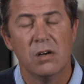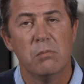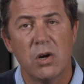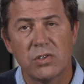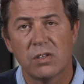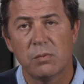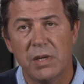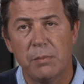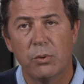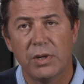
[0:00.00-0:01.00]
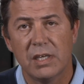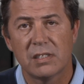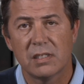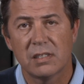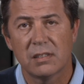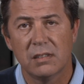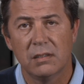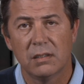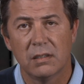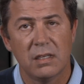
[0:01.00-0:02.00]
Most of the people he assisted,
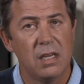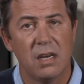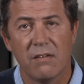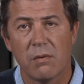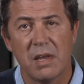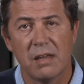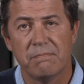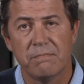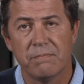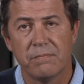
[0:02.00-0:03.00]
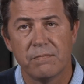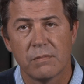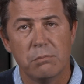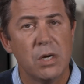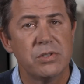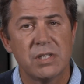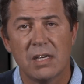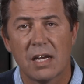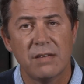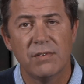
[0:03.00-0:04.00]
he had never met. Most did
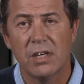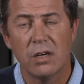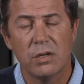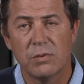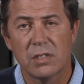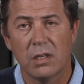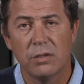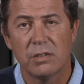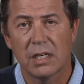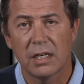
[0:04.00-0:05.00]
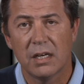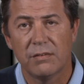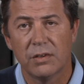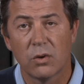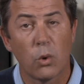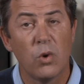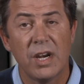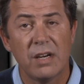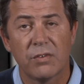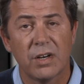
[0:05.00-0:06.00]
not even know he was the lieutenant governor or
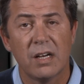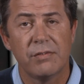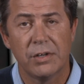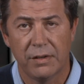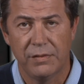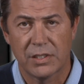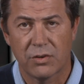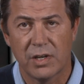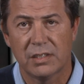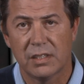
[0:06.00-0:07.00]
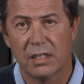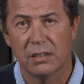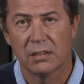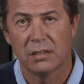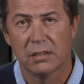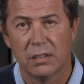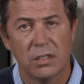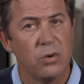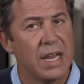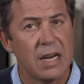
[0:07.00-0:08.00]
running for governor of this great state.
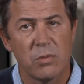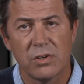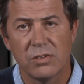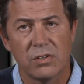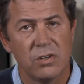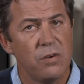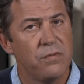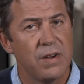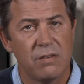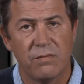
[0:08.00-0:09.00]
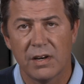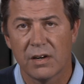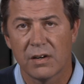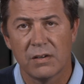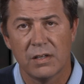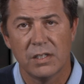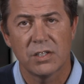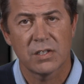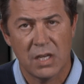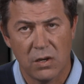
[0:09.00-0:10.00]
No cameras, no fanfare,
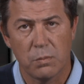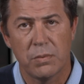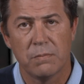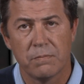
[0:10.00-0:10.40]
just help.